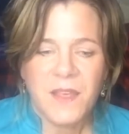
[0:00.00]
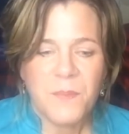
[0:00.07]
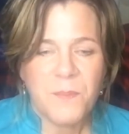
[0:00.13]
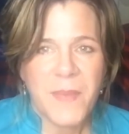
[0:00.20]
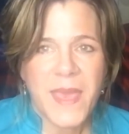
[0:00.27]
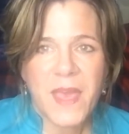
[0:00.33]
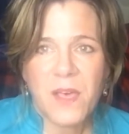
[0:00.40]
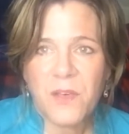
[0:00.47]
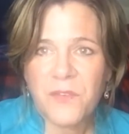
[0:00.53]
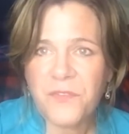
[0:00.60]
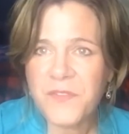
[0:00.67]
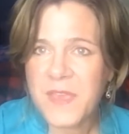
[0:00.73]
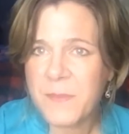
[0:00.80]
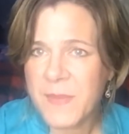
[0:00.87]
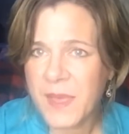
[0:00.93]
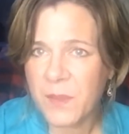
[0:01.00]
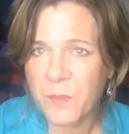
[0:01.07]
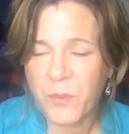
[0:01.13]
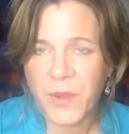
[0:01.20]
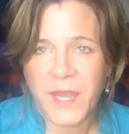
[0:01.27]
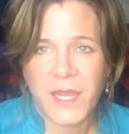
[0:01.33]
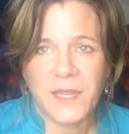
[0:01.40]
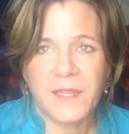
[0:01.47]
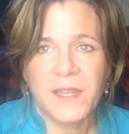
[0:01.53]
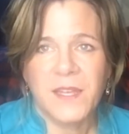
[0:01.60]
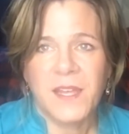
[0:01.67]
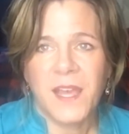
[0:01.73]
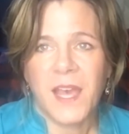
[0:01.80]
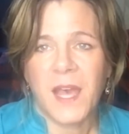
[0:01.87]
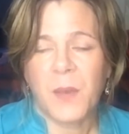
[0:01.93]
male, female brain,
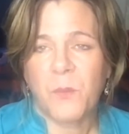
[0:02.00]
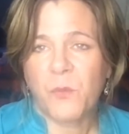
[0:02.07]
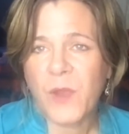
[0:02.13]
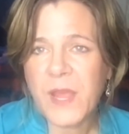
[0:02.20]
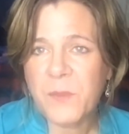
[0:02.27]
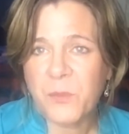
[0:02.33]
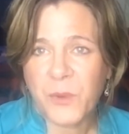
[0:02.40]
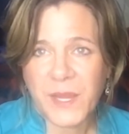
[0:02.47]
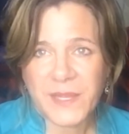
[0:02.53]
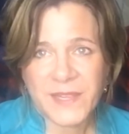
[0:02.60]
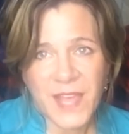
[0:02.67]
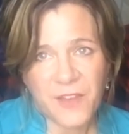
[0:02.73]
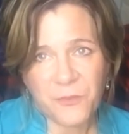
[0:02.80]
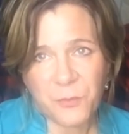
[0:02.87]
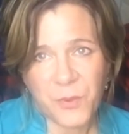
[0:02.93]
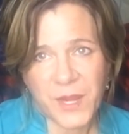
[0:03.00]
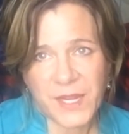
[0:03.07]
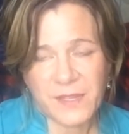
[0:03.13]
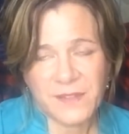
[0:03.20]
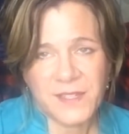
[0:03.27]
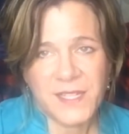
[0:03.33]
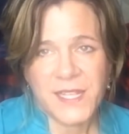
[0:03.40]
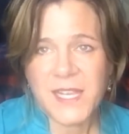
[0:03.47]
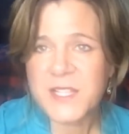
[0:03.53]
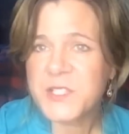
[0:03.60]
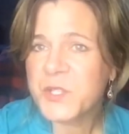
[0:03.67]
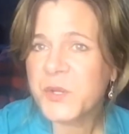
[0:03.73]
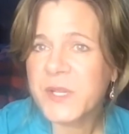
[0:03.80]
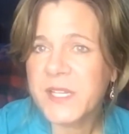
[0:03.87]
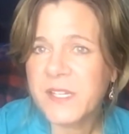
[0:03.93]
right brain, left brain. It's
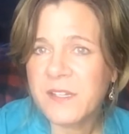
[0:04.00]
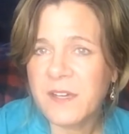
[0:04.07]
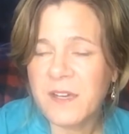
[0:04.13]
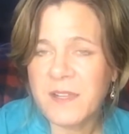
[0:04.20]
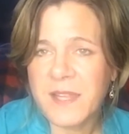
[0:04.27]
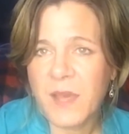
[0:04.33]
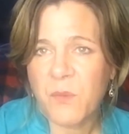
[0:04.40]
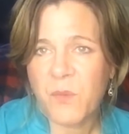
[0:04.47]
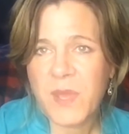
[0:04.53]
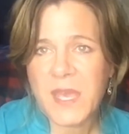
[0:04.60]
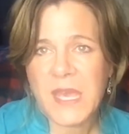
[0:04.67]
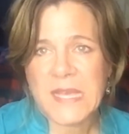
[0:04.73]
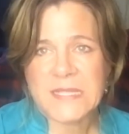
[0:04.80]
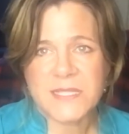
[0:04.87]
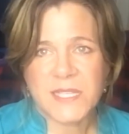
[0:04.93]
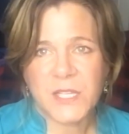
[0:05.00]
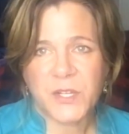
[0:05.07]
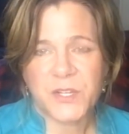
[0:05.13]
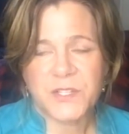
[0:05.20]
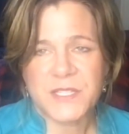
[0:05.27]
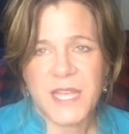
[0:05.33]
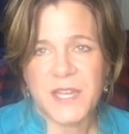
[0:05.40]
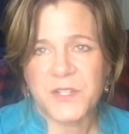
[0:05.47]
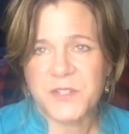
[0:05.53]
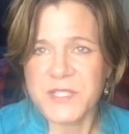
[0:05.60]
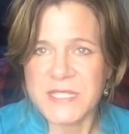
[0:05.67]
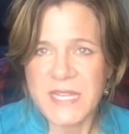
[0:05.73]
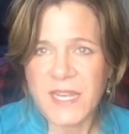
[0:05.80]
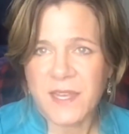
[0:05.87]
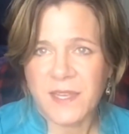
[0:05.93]
critical that we as leaders
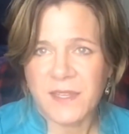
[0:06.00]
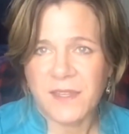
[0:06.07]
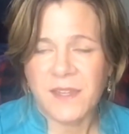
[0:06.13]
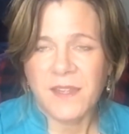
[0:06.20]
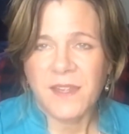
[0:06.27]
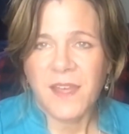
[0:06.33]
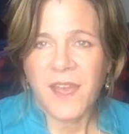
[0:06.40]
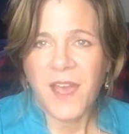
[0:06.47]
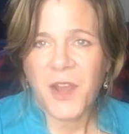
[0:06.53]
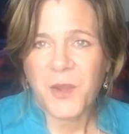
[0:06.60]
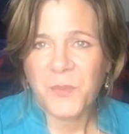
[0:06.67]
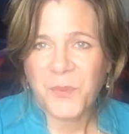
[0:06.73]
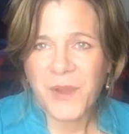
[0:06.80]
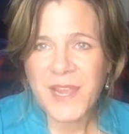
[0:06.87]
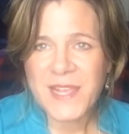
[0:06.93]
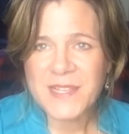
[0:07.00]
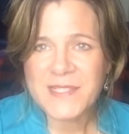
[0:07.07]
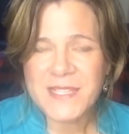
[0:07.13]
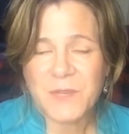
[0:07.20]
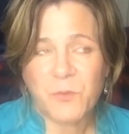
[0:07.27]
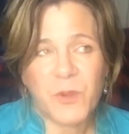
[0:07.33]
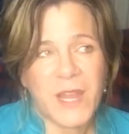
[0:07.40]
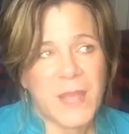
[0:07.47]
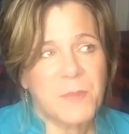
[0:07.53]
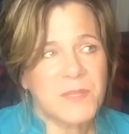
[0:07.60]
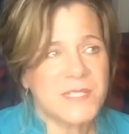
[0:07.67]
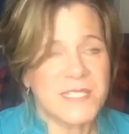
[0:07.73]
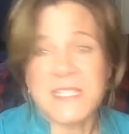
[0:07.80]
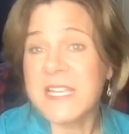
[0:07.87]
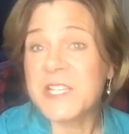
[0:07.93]
understand our brains and we're able
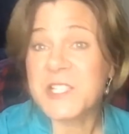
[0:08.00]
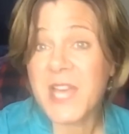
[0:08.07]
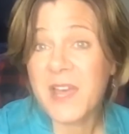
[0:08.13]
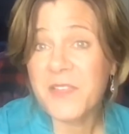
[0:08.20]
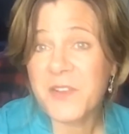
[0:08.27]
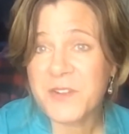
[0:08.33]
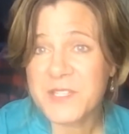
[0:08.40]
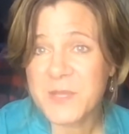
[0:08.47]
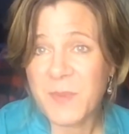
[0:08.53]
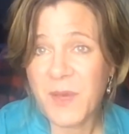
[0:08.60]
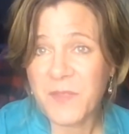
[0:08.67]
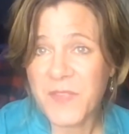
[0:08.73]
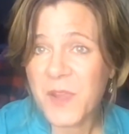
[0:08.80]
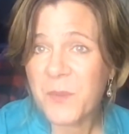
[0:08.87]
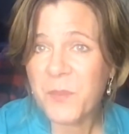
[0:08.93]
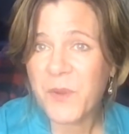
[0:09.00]
to teach others about their